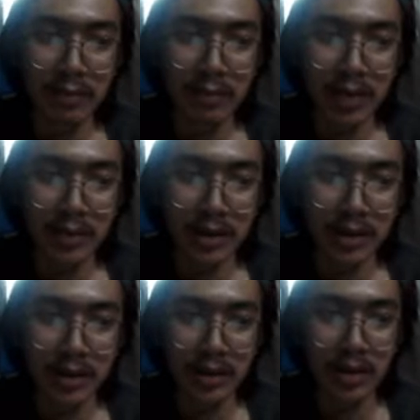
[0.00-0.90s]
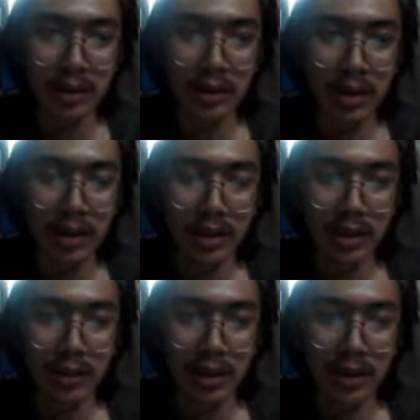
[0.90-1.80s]
prime state is 0 and
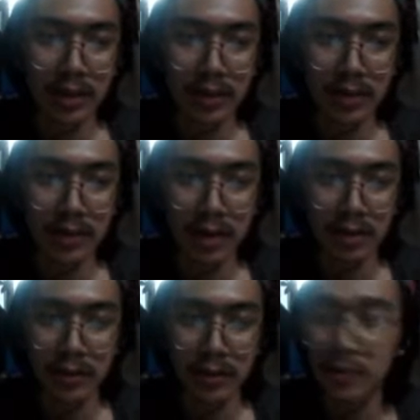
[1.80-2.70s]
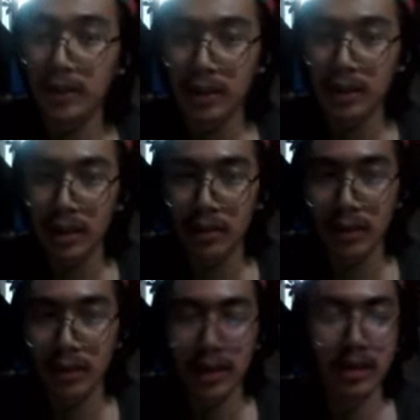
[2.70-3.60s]
Qn is 1, we will retain
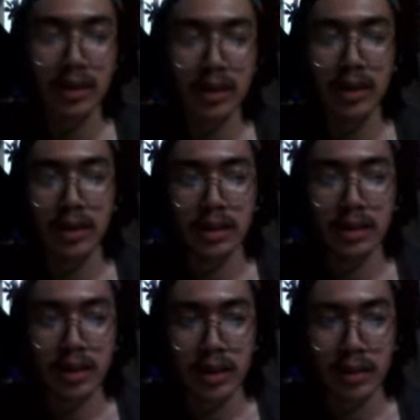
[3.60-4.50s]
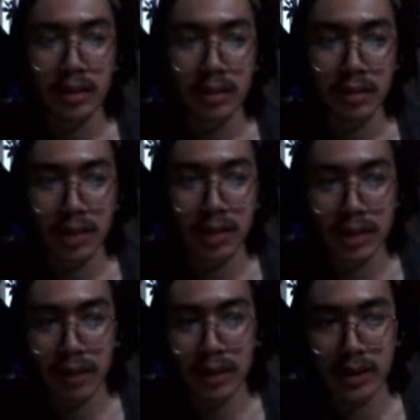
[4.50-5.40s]
1 because
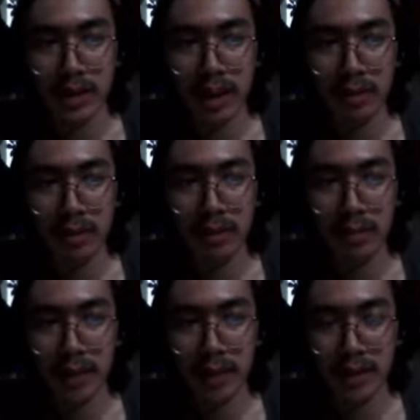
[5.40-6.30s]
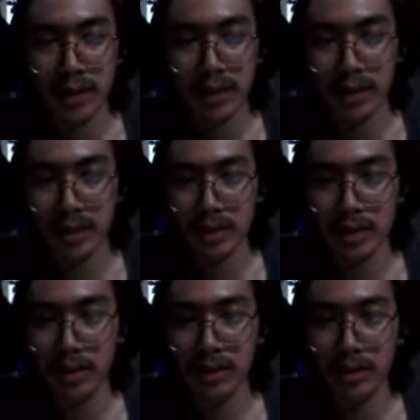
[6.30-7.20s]
our toggle prime state is
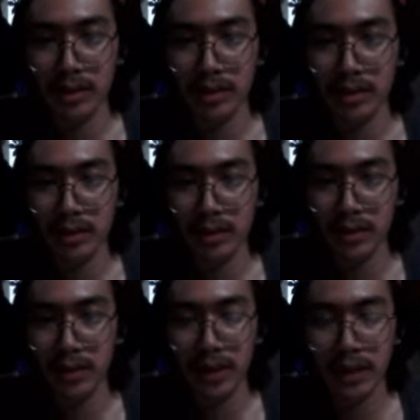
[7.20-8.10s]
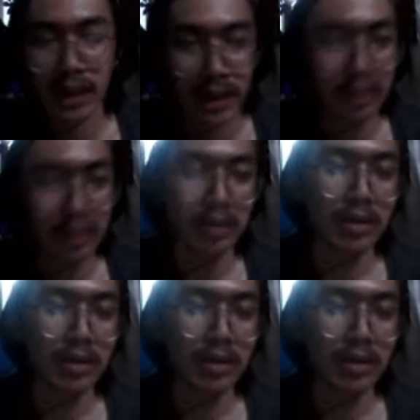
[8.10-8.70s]
0. So following again.